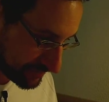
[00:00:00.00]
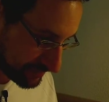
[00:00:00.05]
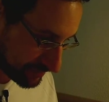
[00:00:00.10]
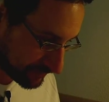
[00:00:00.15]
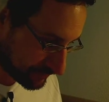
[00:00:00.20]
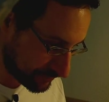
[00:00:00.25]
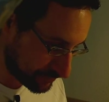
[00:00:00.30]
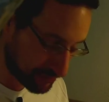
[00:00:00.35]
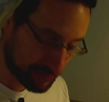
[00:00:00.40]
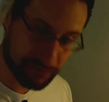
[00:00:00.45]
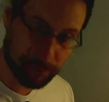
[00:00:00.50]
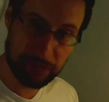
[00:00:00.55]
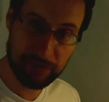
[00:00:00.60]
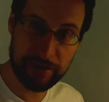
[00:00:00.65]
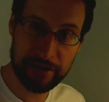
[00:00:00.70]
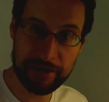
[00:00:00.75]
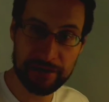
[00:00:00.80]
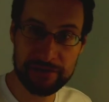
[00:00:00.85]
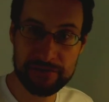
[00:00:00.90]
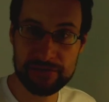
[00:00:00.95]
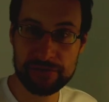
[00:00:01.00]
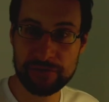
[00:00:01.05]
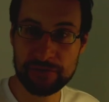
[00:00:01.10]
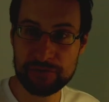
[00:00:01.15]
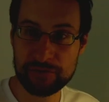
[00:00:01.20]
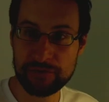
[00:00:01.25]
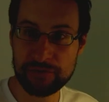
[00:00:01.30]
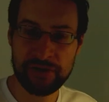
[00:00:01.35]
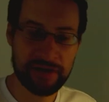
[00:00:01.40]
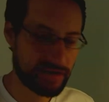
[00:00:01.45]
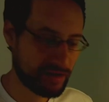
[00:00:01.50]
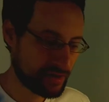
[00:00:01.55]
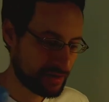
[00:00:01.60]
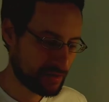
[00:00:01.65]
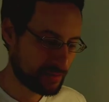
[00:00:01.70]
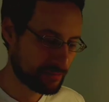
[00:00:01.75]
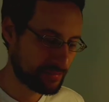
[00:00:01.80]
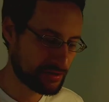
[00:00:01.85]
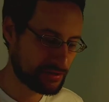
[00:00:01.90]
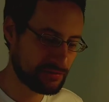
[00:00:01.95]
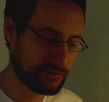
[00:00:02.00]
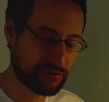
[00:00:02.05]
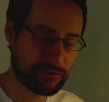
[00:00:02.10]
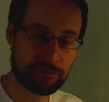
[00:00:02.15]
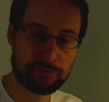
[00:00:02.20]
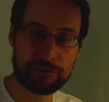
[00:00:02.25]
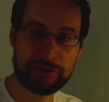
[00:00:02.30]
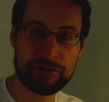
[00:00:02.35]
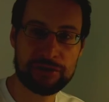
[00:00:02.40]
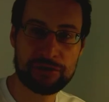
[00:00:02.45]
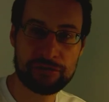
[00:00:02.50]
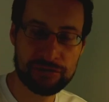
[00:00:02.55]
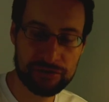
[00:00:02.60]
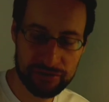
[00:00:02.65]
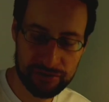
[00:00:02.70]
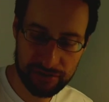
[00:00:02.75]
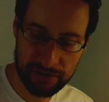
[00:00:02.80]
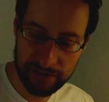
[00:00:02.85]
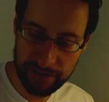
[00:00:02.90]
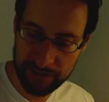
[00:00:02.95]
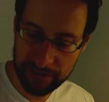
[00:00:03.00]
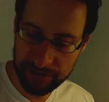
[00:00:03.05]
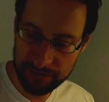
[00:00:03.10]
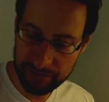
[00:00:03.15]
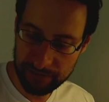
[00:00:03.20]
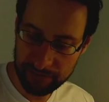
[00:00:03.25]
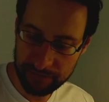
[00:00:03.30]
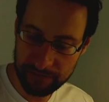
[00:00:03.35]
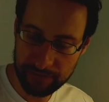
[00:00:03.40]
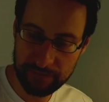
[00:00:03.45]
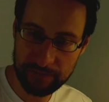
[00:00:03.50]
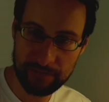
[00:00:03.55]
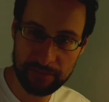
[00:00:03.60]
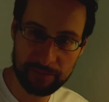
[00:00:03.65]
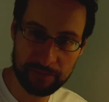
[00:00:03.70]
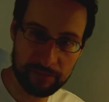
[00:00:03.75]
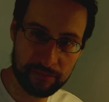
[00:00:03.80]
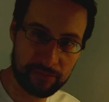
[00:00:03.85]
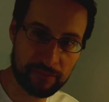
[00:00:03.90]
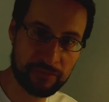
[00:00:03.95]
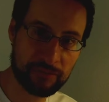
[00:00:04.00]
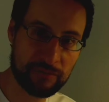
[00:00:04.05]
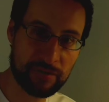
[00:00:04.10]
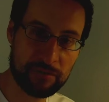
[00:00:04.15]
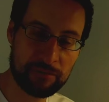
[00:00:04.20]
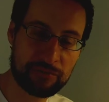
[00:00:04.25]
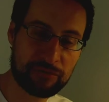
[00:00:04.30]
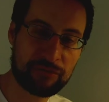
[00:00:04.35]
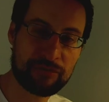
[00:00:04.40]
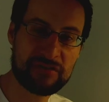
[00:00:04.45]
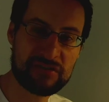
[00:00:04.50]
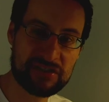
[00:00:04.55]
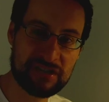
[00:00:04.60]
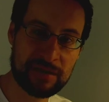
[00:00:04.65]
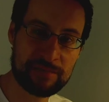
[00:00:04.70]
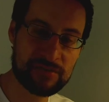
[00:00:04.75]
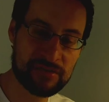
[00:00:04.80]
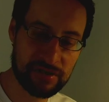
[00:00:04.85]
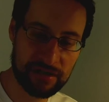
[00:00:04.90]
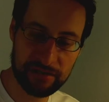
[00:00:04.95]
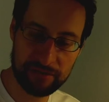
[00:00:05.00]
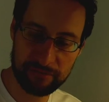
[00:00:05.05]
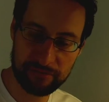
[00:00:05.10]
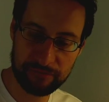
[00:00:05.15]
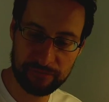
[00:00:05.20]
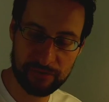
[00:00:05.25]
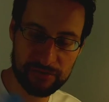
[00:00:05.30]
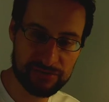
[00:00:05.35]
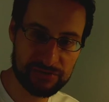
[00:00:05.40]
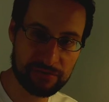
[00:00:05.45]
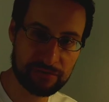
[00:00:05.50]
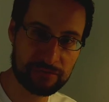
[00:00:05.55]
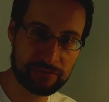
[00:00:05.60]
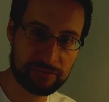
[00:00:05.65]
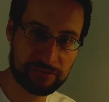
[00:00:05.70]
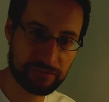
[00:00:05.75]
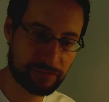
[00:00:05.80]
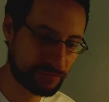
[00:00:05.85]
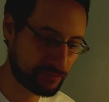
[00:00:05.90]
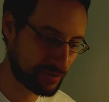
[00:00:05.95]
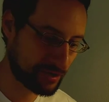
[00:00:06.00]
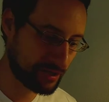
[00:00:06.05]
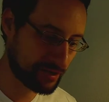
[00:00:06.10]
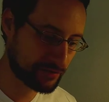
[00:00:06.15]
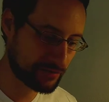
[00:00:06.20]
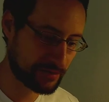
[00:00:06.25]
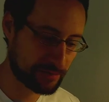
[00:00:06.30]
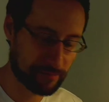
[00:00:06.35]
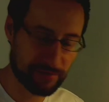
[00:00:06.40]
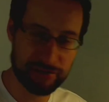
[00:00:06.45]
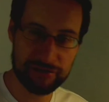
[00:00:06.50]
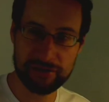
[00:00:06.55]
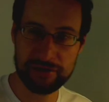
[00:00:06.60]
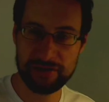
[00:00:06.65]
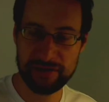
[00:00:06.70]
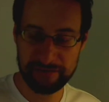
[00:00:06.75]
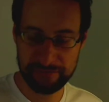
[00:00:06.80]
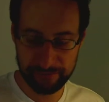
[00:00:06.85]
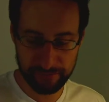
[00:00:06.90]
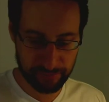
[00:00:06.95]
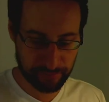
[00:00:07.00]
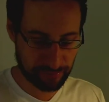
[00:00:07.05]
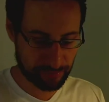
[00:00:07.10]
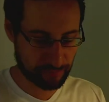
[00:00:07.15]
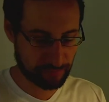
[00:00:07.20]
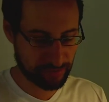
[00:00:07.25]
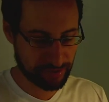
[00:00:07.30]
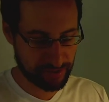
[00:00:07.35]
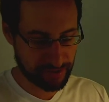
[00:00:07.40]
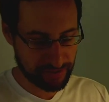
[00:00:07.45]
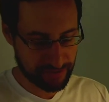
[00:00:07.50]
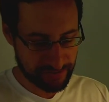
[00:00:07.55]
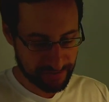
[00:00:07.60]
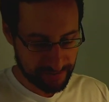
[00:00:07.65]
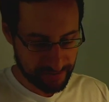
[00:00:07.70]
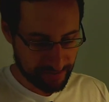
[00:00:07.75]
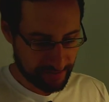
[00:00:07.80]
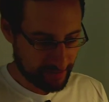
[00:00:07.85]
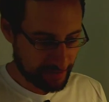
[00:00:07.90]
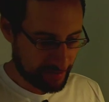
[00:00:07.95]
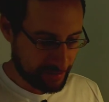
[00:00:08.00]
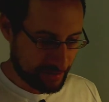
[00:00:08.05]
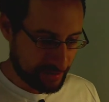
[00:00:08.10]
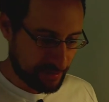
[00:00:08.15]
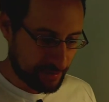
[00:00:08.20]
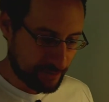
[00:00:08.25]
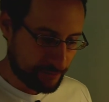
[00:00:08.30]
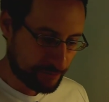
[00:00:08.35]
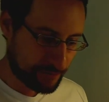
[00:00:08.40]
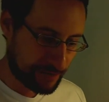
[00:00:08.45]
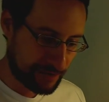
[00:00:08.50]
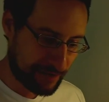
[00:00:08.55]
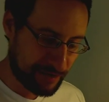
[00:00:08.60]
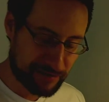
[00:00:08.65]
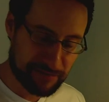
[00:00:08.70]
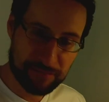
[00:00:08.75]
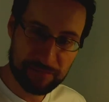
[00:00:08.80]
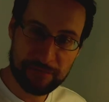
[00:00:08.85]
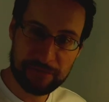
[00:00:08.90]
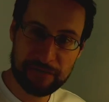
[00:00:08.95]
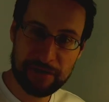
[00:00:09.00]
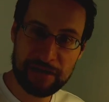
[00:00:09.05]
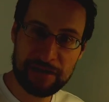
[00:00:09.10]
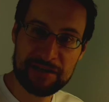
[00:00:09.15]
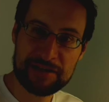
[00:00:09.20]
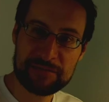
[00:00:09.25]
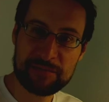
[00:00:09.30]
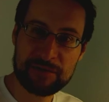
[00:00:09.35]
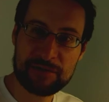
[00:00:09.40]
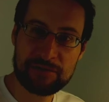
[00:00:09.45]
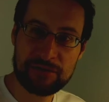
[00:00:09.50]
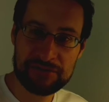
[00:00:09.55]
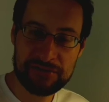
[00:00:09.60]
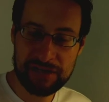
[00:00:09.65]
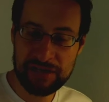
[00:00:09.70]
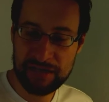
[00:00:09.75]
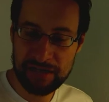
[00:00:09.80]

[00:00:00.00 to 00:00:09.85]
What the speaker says: Of course, flying is not good. By the way, totally don't like. In previous times, I was not flying that much, and I will probably fly less because I